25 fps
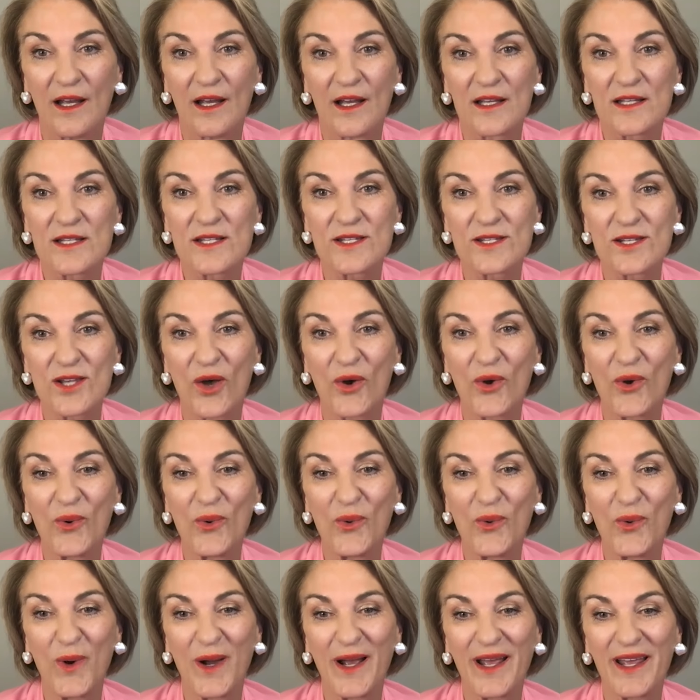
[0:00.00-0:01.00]

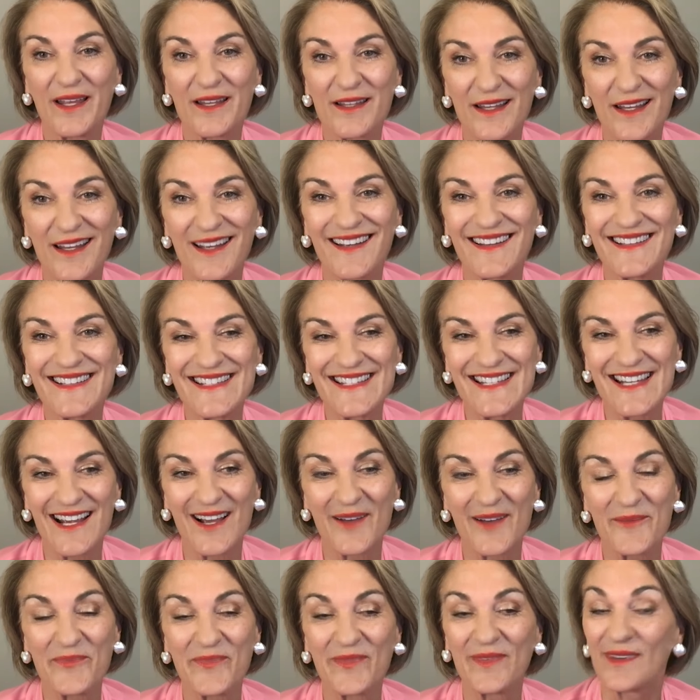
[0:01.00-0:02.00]
So it, it
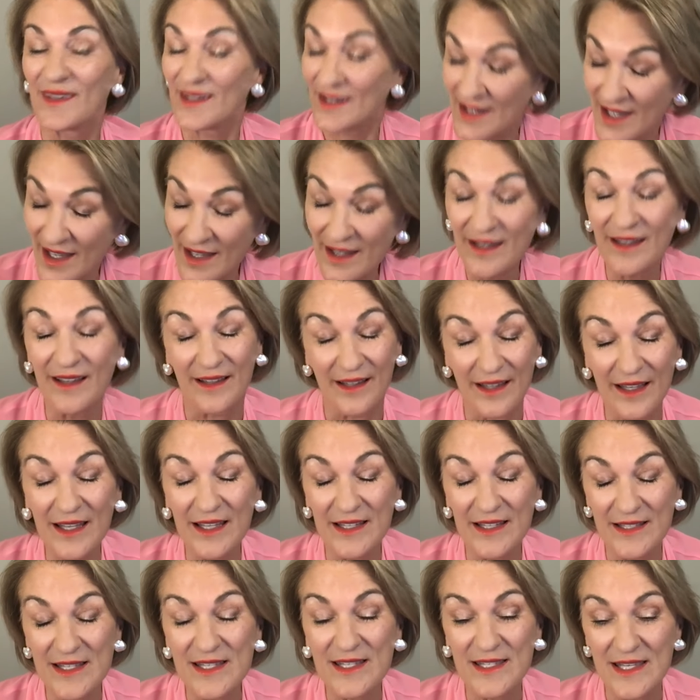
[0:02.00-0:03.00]
um, yeah,
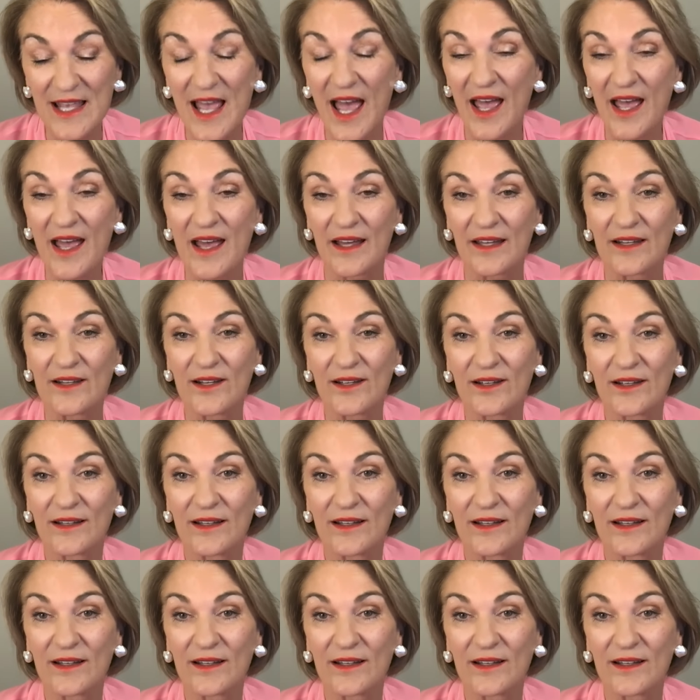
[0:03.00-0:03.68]
it's sad.